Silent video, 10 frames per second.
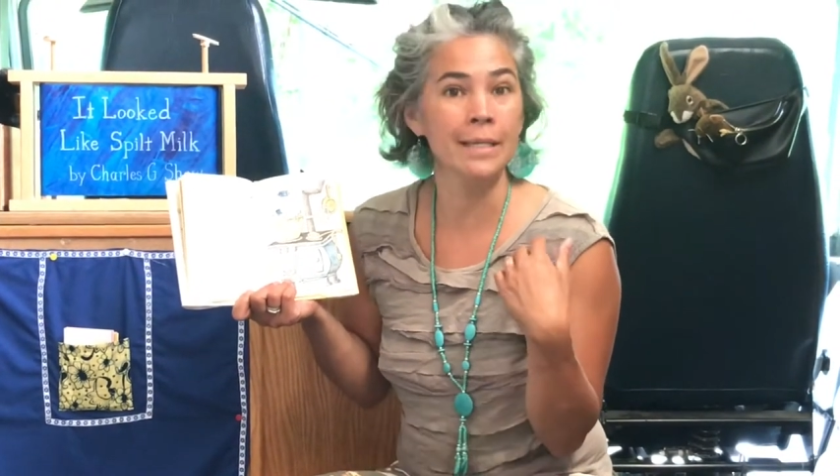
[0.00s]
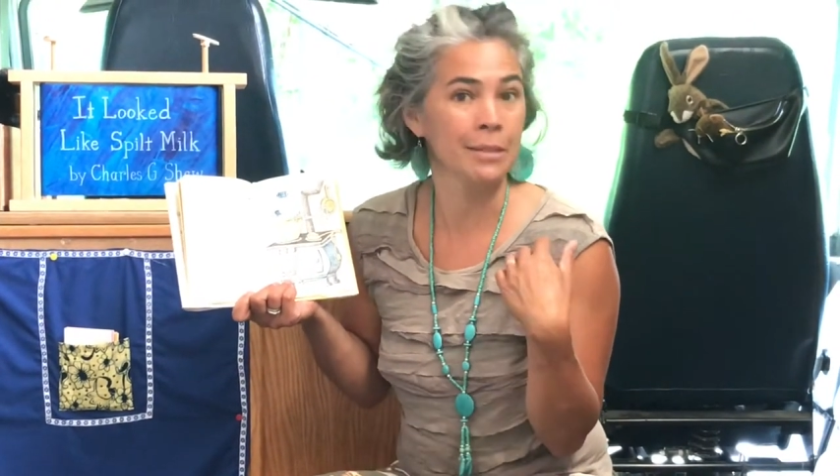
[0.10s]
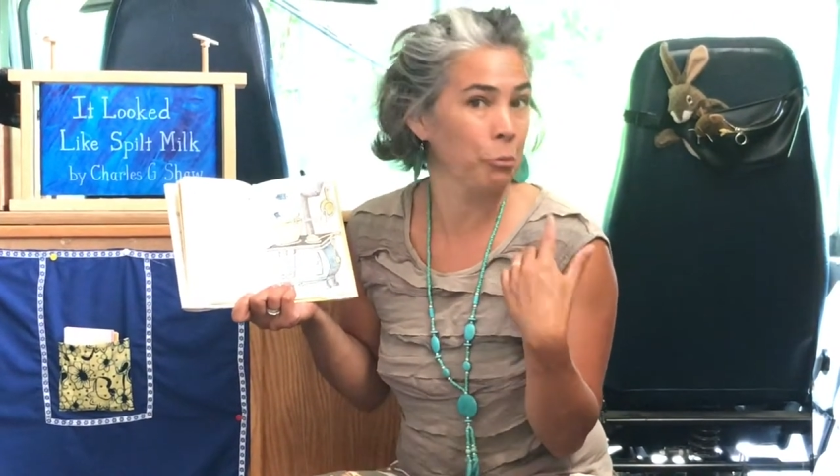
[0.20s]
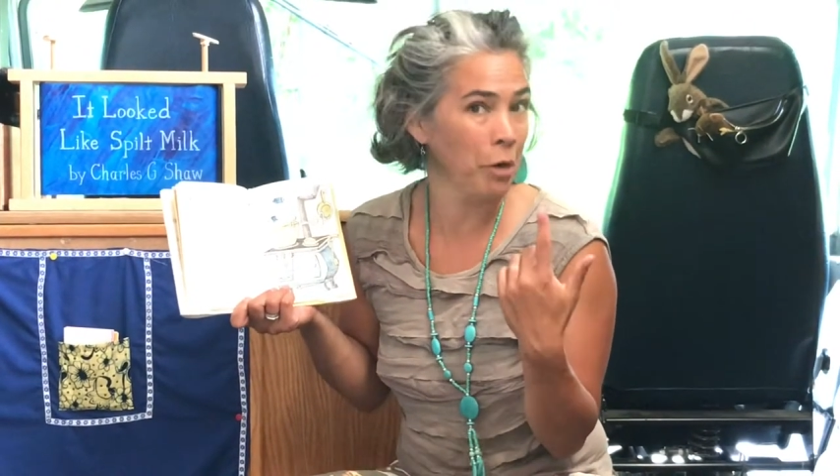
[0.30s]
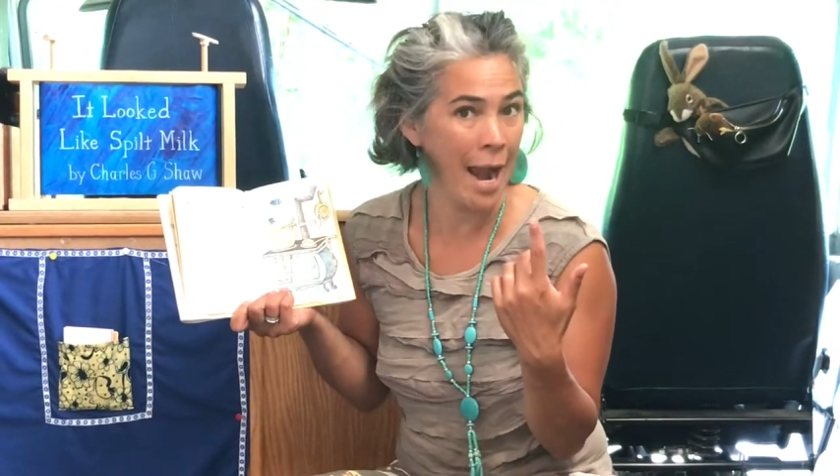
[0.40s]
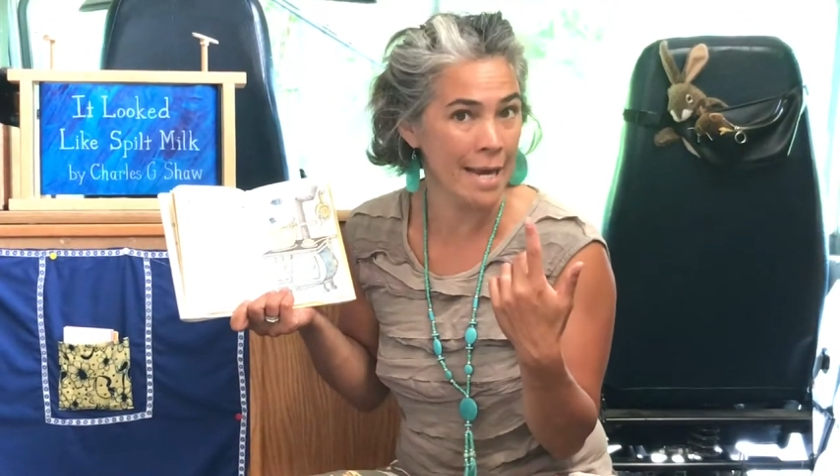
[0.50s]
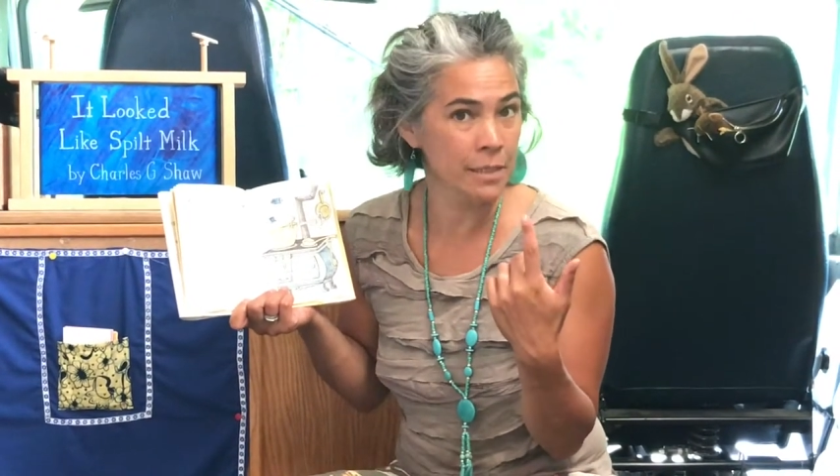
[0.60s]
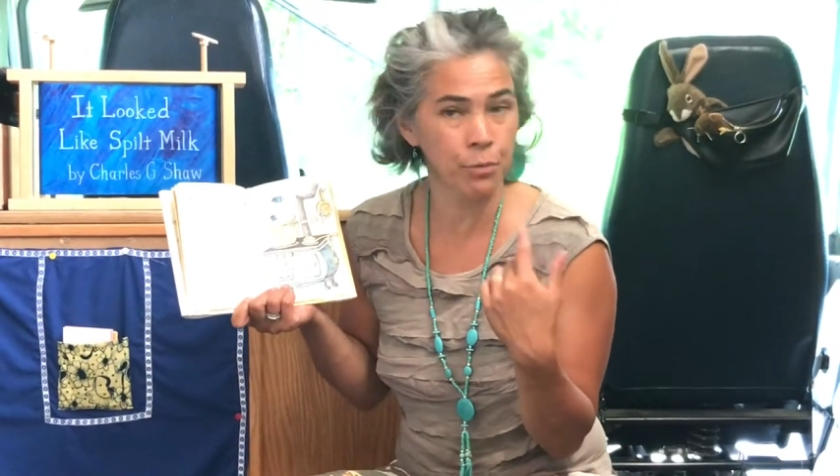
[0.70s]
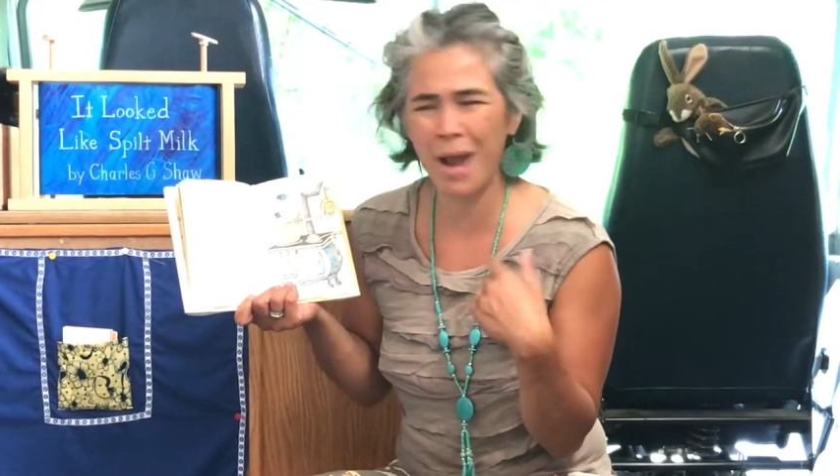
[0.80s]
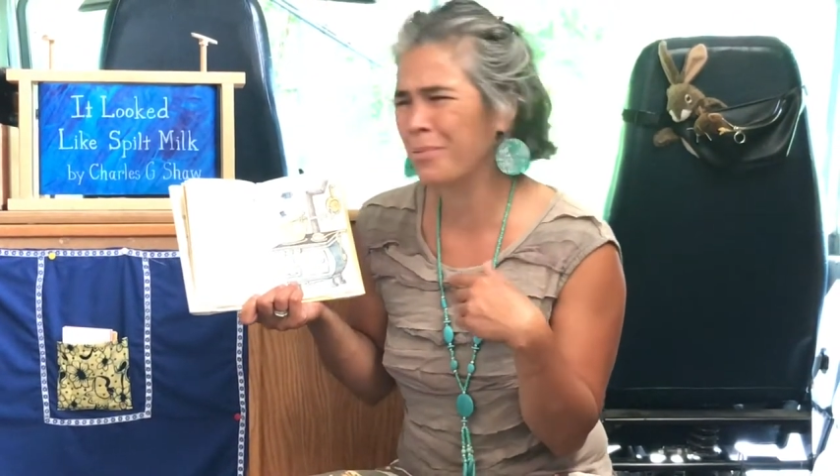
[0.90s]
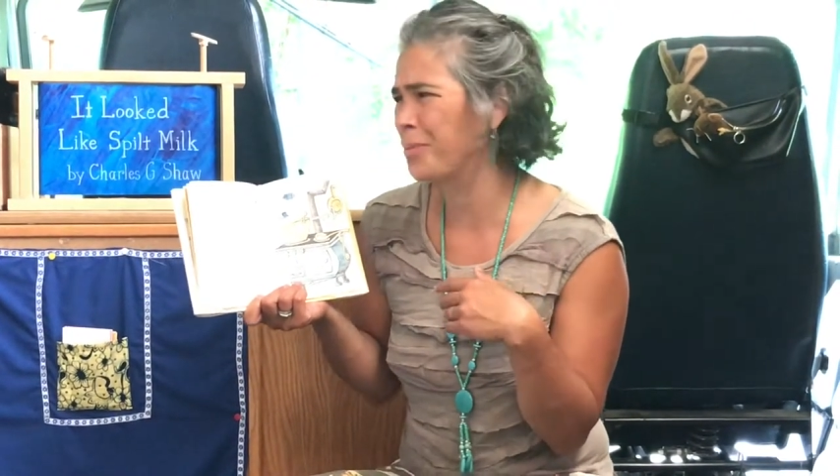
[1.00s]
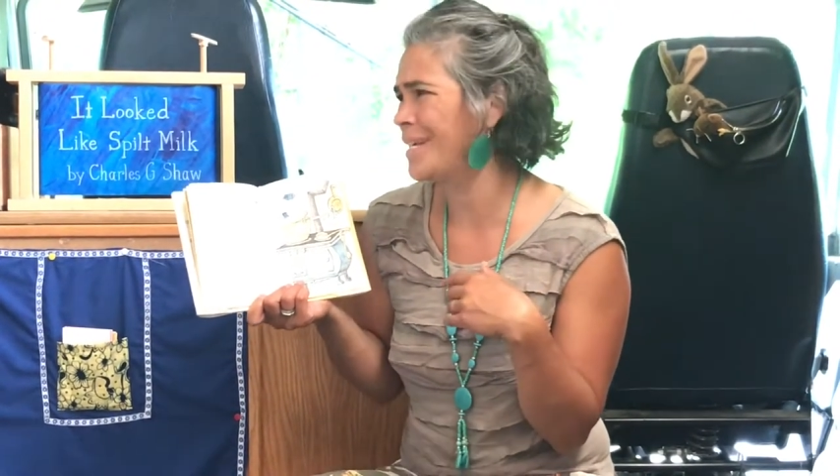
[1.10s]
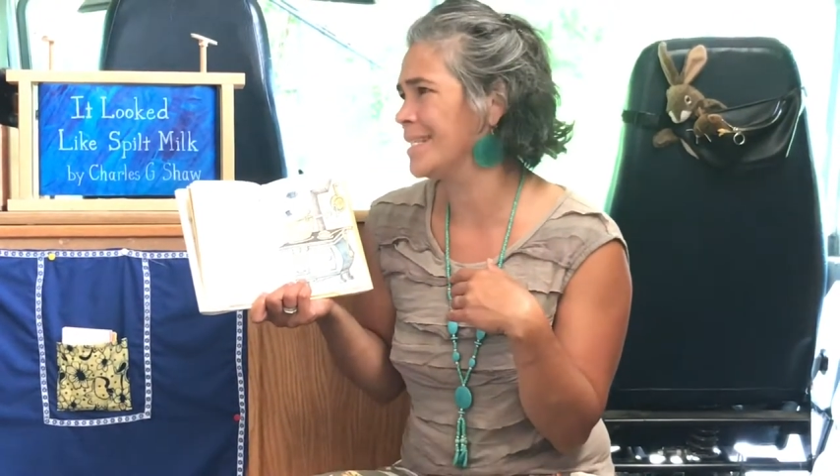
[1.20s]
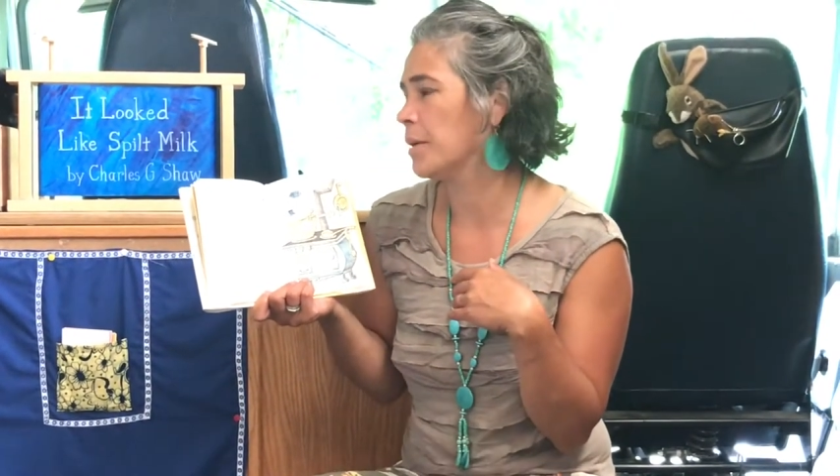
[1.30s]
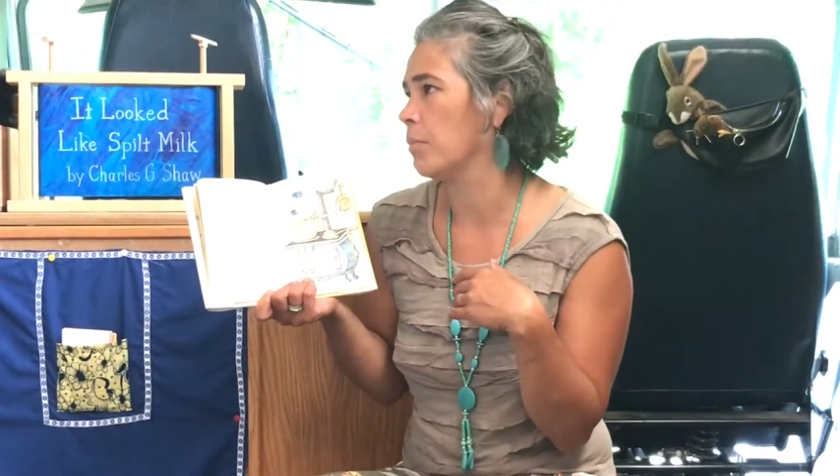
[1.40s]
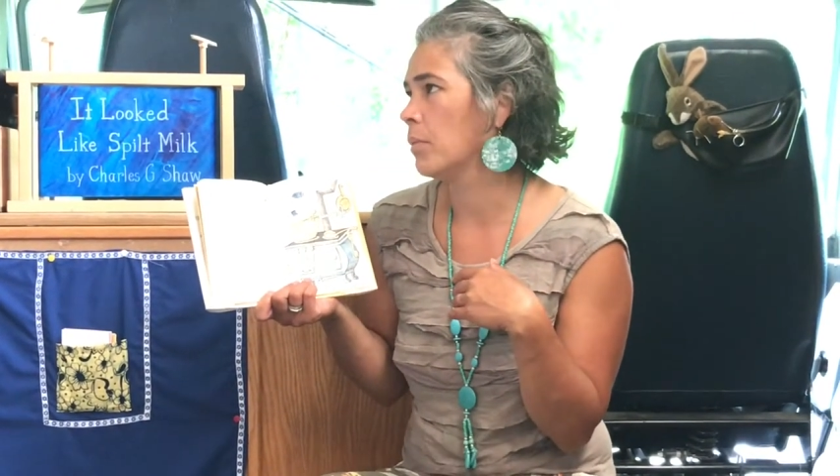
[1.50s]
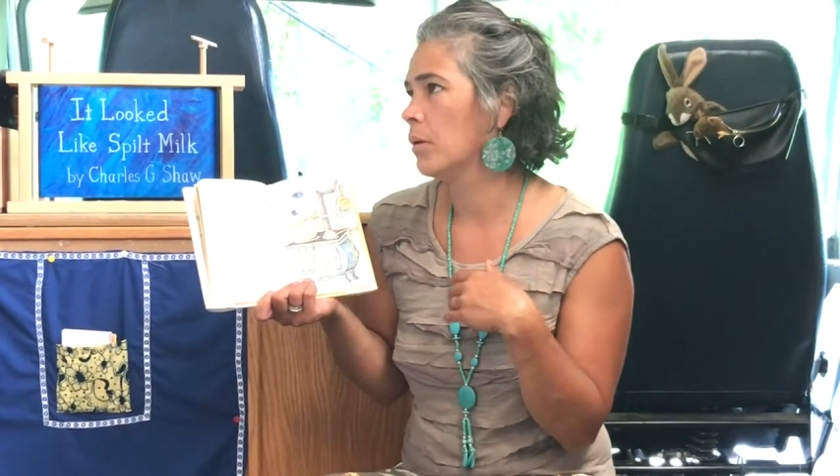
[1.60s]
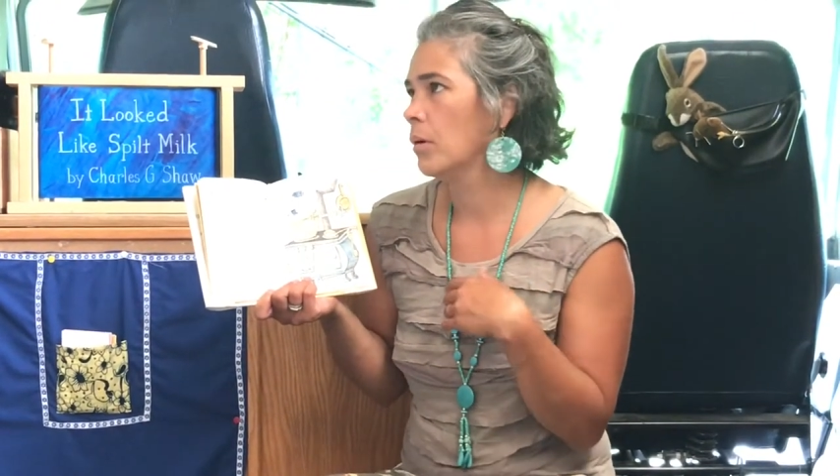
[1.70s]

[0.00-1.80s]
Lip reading: some rice, probably some